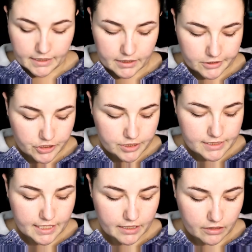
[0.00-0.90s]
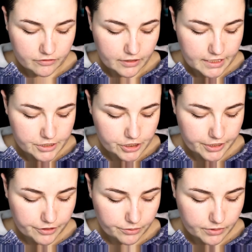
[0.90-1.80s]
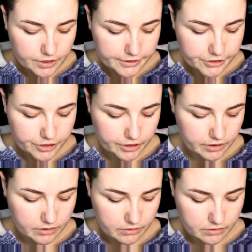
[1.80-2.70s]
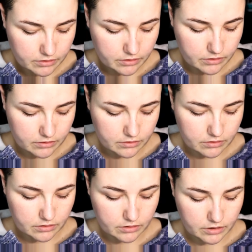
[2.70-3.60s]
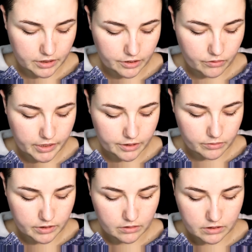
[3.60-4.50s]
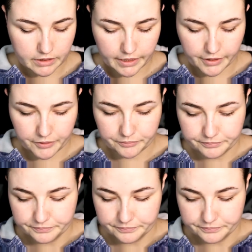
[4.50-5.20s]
And I just take a flat shader brush, get quite a bit on there.